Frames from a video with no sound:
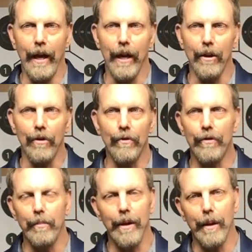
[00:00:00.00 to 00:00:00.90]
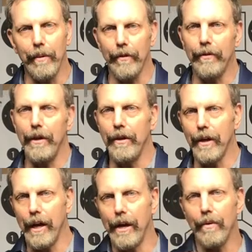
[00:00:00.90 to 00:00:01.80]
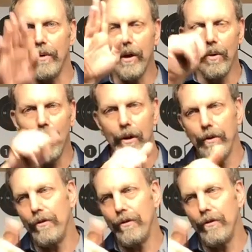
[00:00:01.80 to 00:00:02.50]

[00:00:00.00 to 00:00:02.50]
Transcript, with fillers: And you should be able to see the gun in recoil,